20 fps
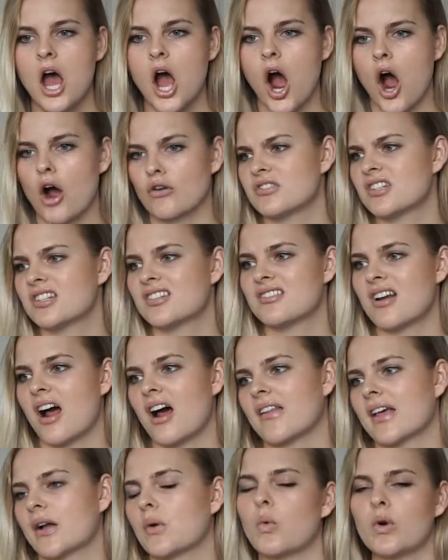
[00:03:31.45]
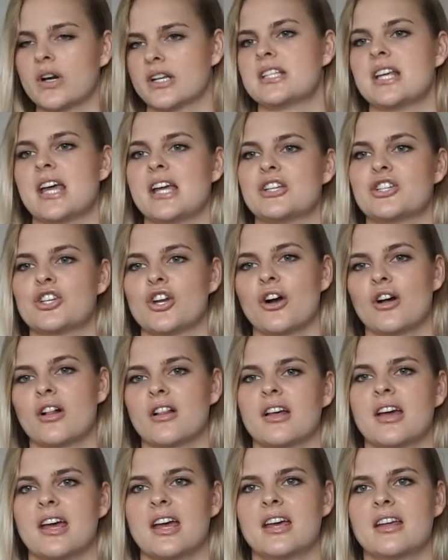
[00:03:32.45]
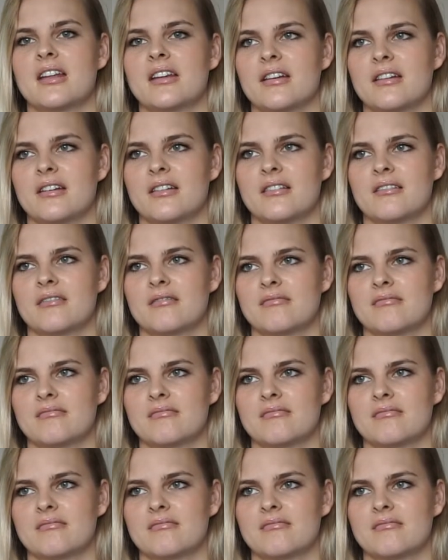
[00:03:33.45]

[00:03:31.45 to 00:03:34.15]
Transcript: I would start like wanting to eat chocolate, and